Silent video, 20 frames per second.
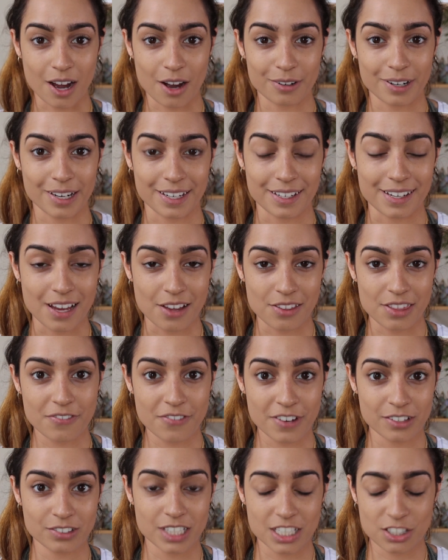All right, now that
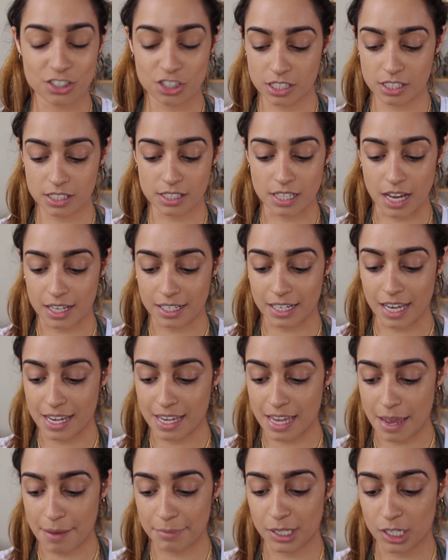foundation is on, I
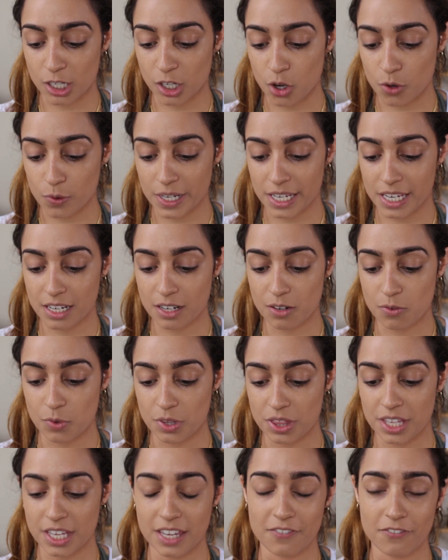am gonna go in
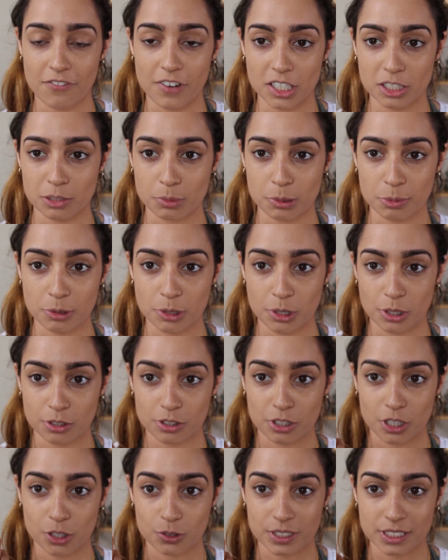with the Infallible Pro
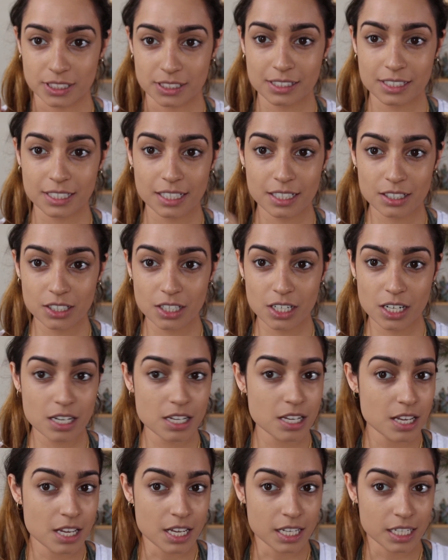Glow
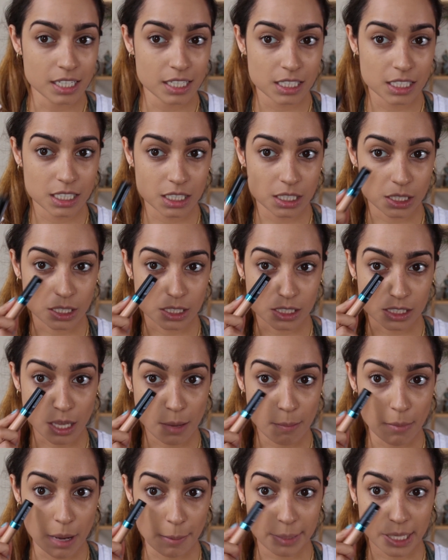Concealer because
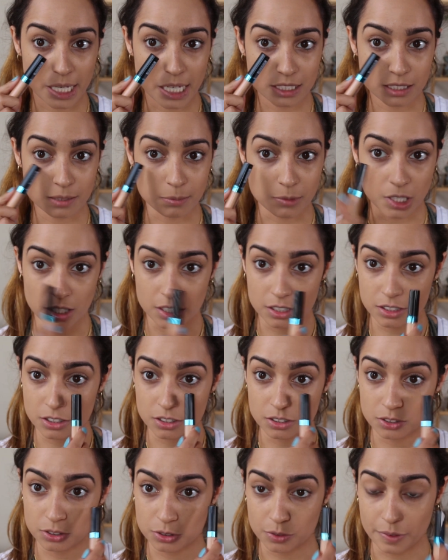mama got some dark
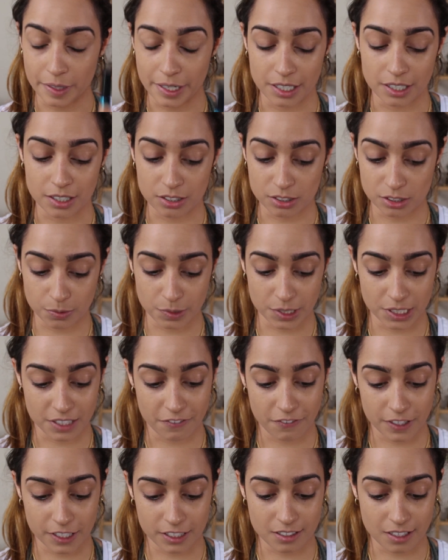circles right here, so we're gonna
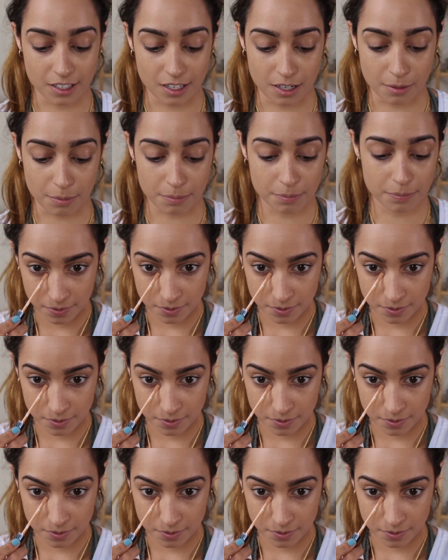fix that up.